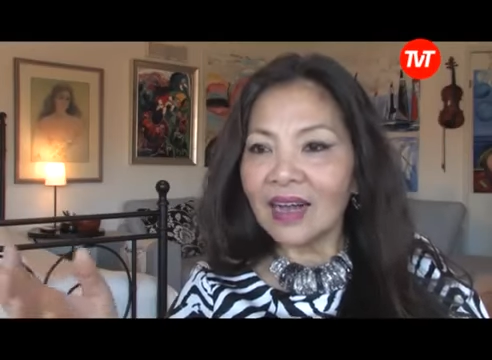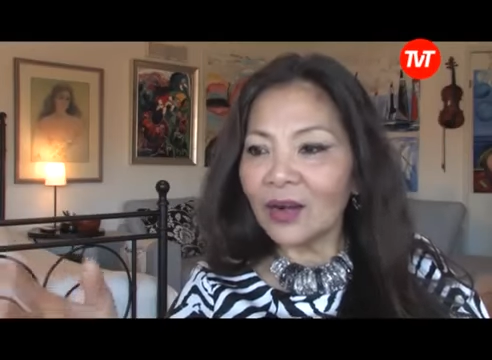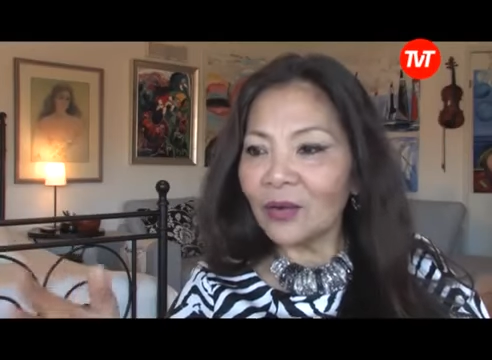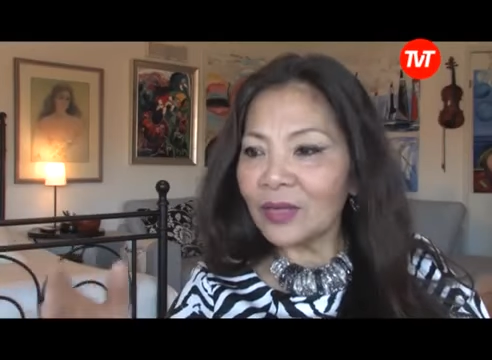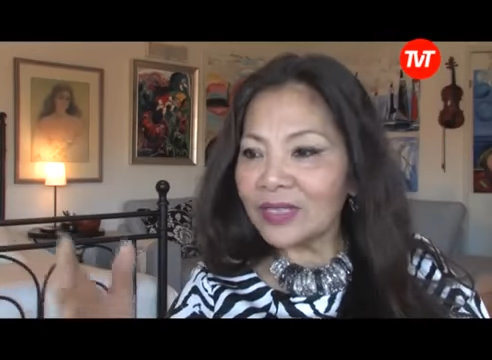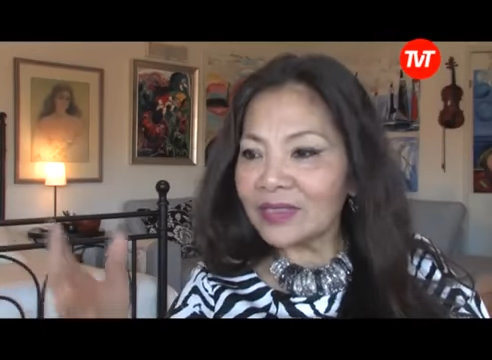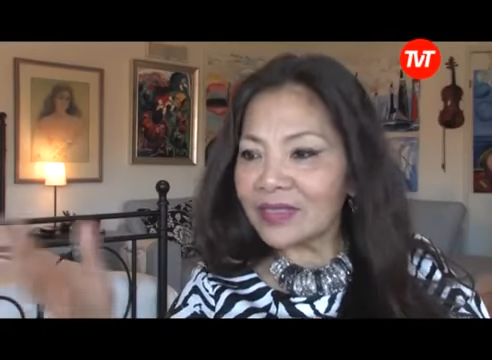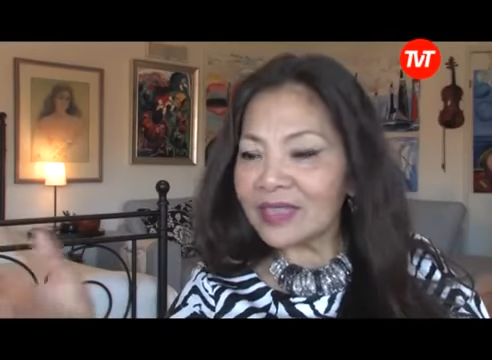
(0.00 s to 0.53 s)

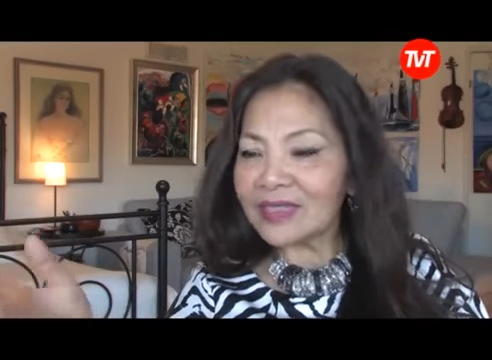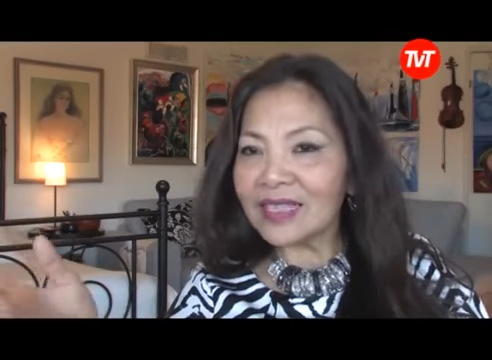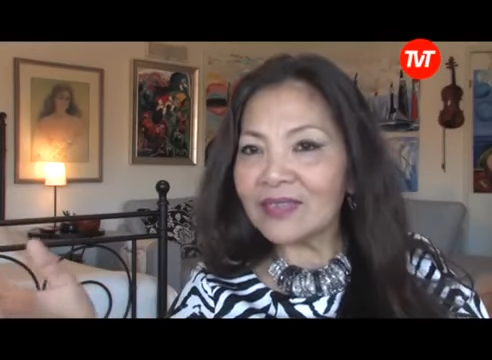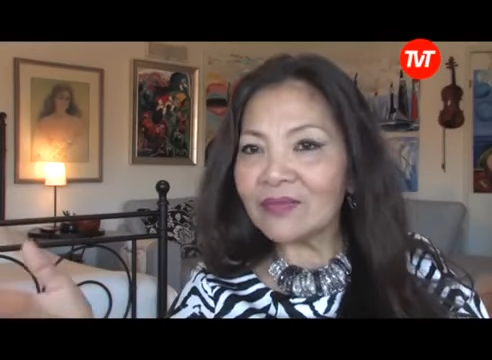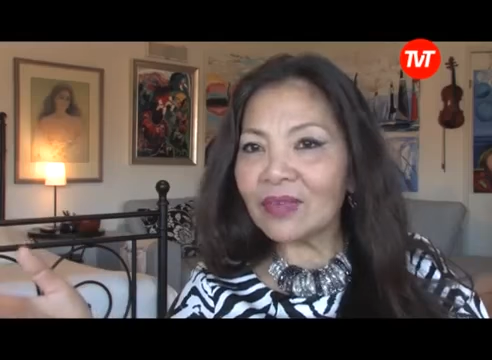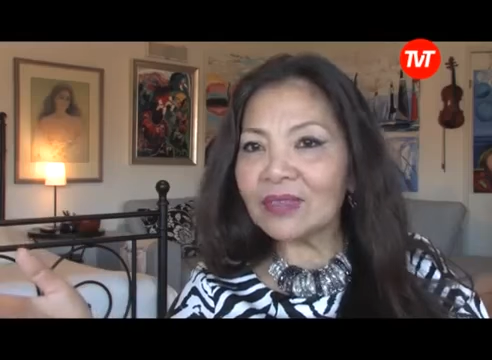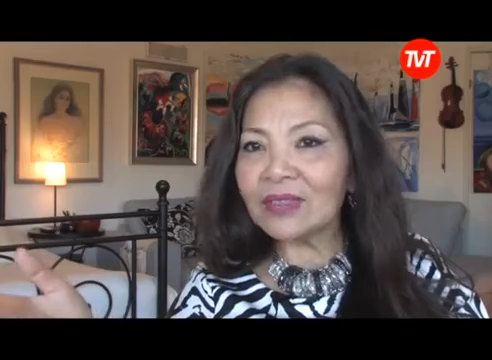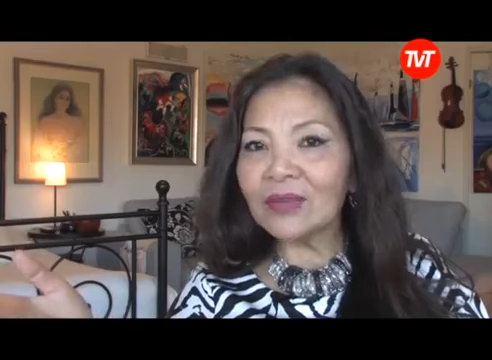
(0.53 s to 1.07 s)
only
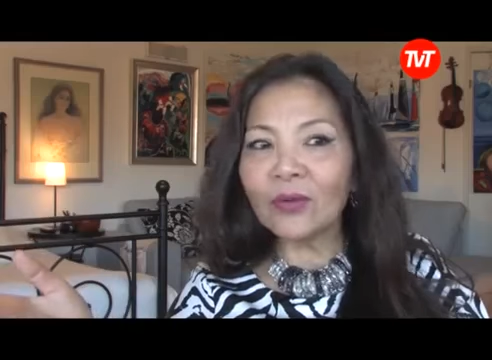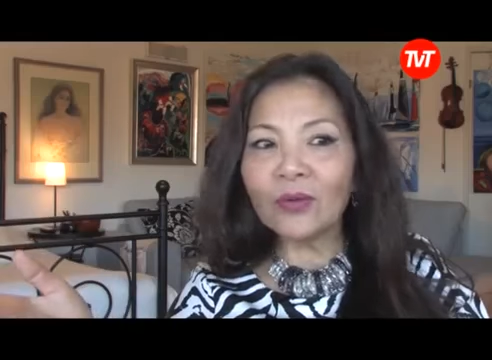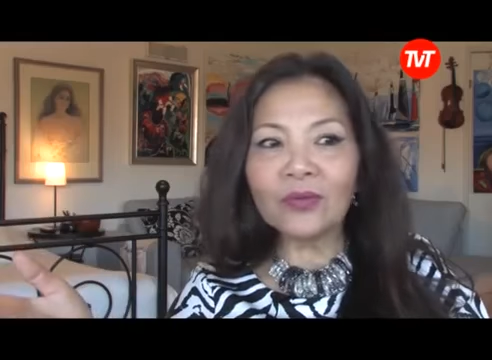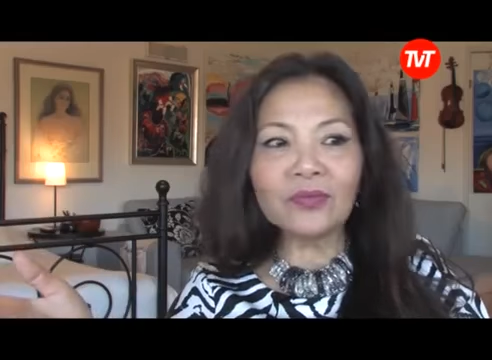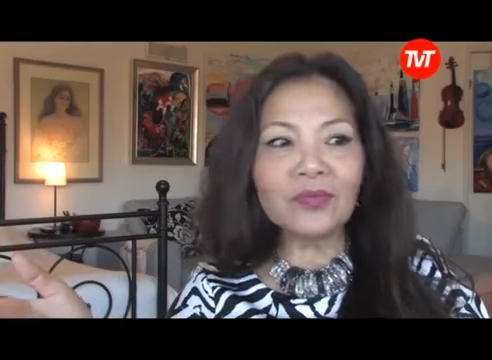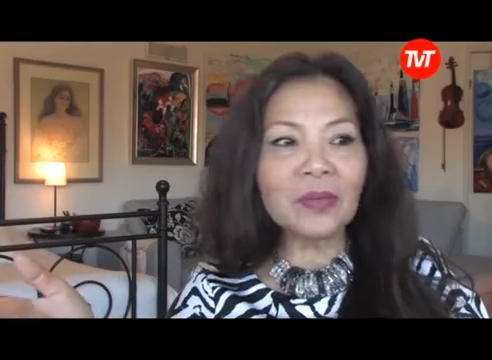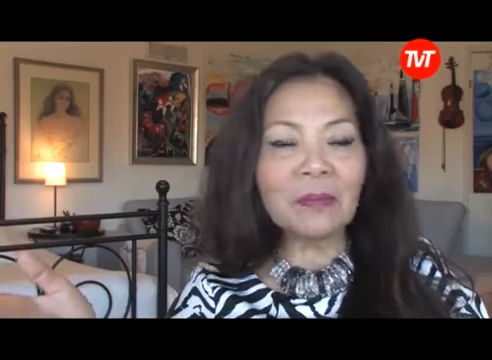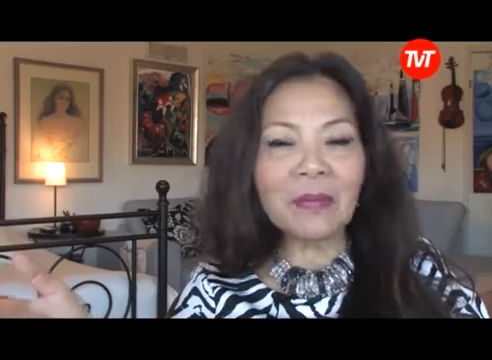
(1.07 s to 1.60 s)
teaching for
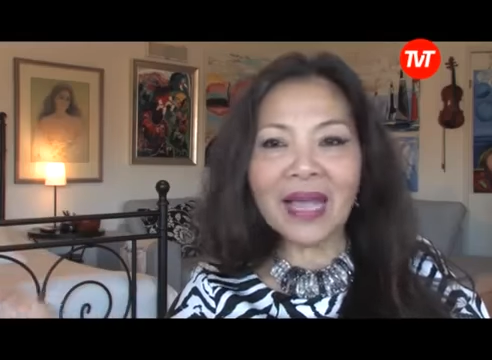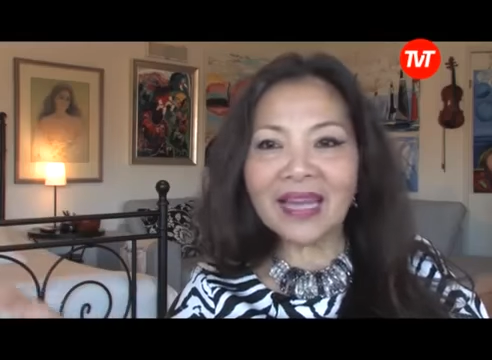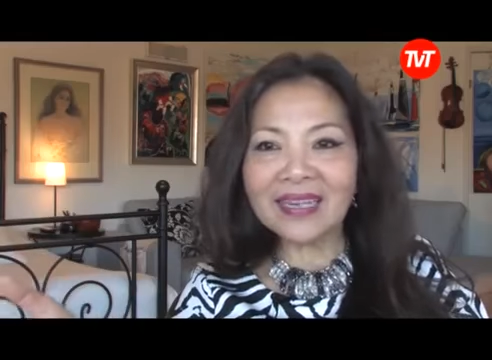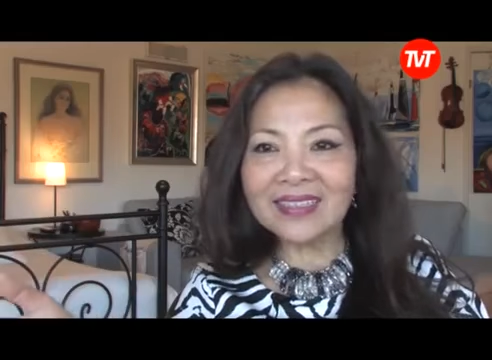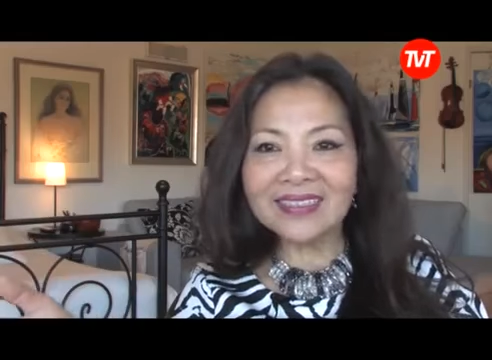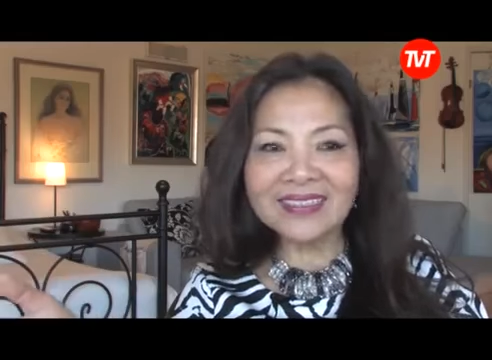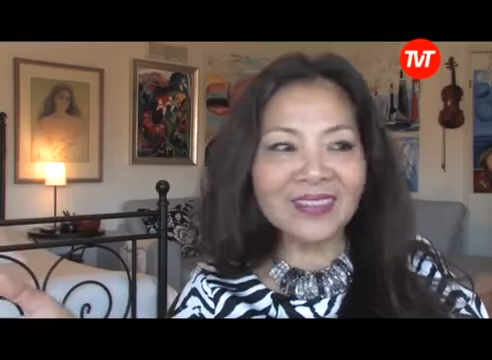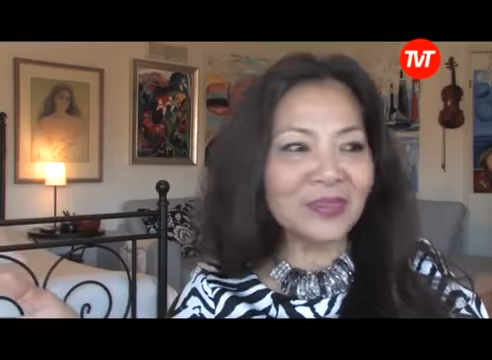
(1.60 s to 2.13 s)
the
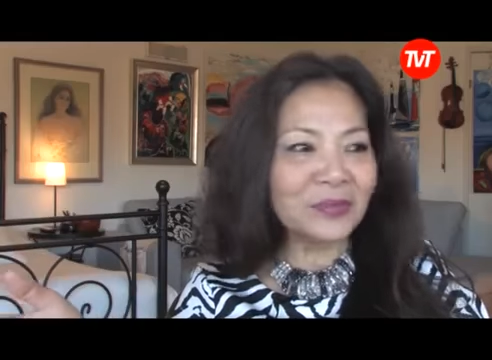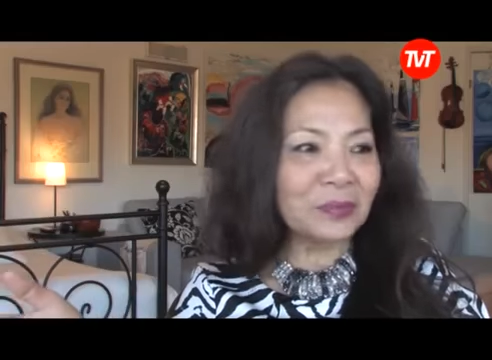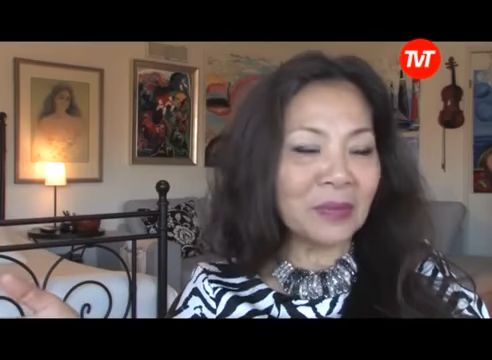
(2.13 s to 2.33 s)
man,